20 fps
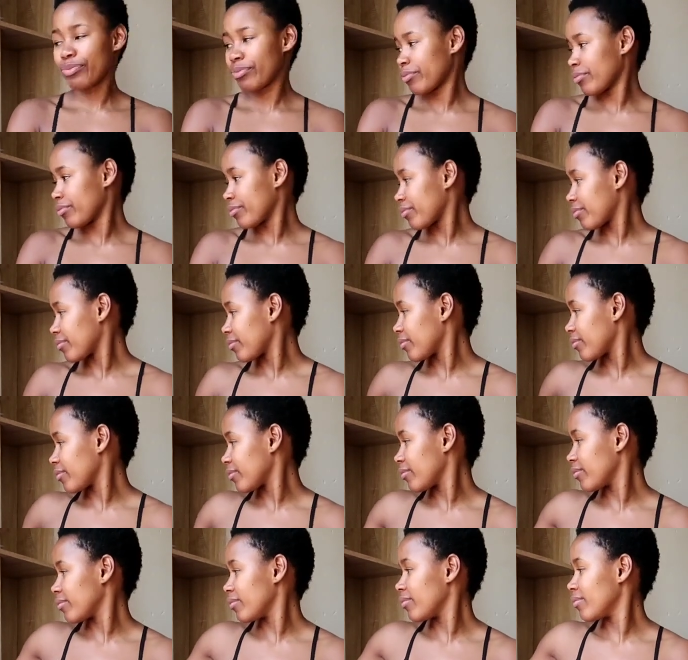
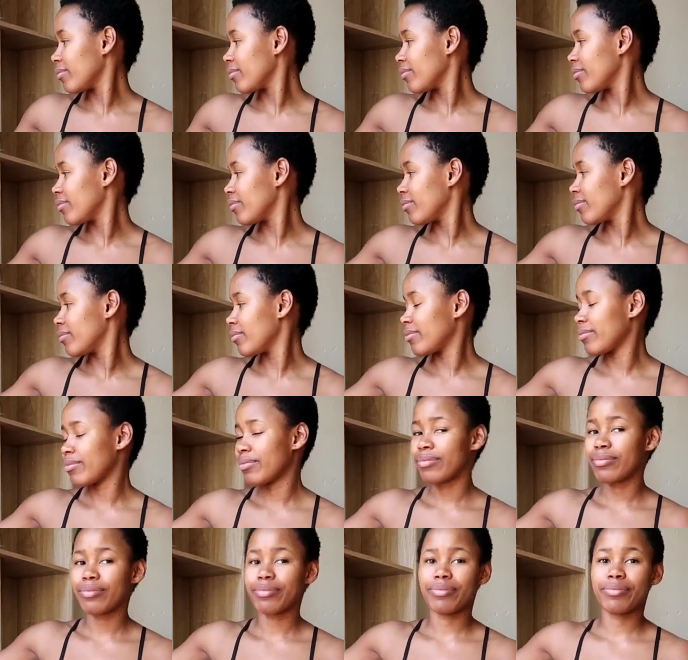
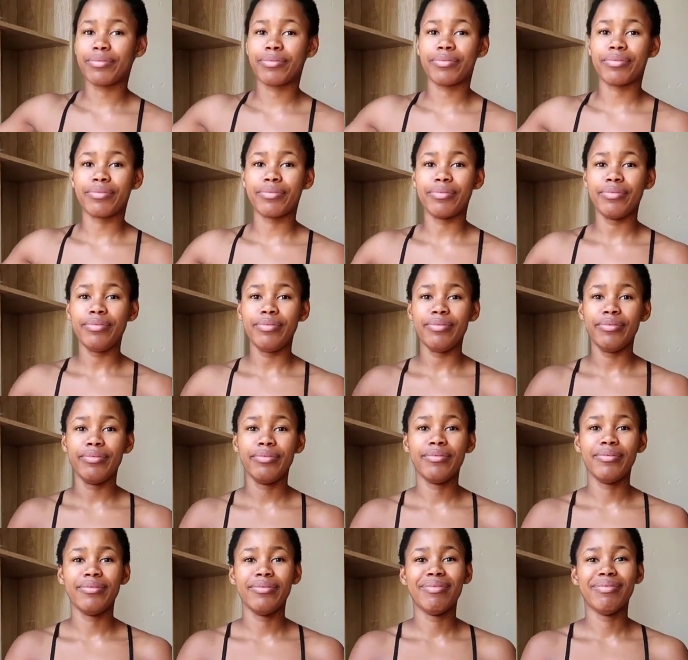
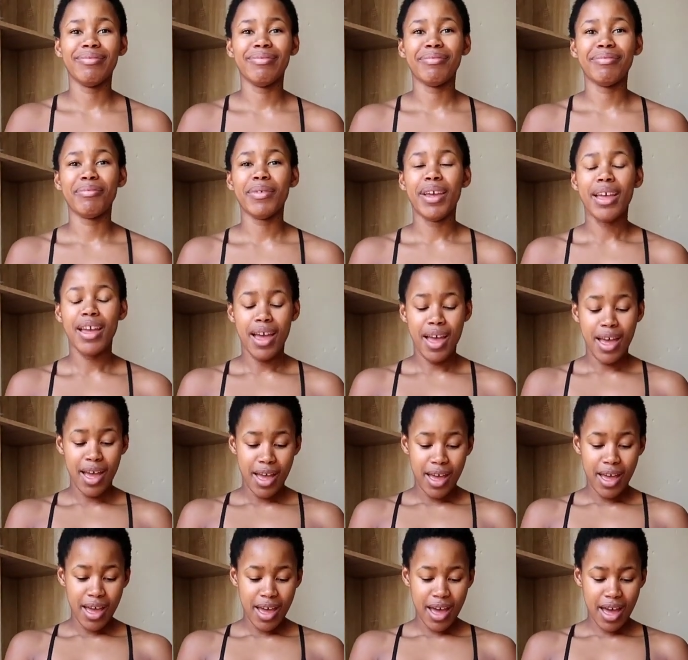
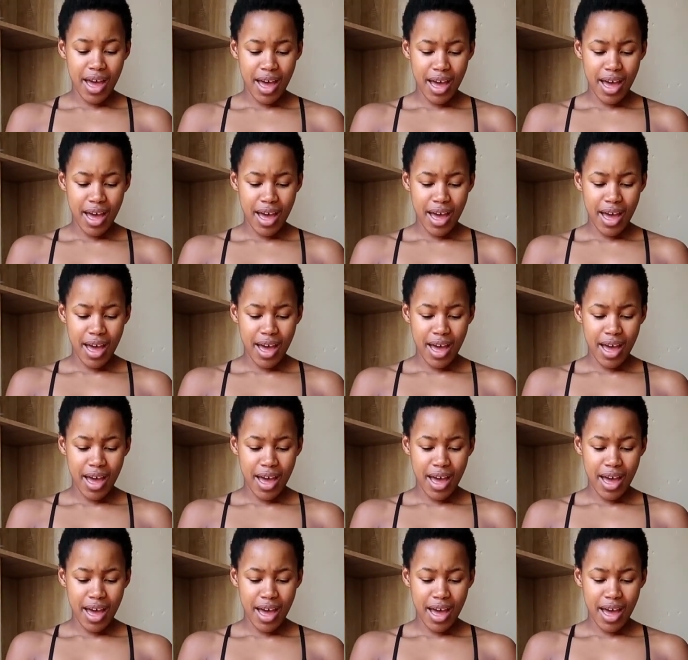Nobody speaks.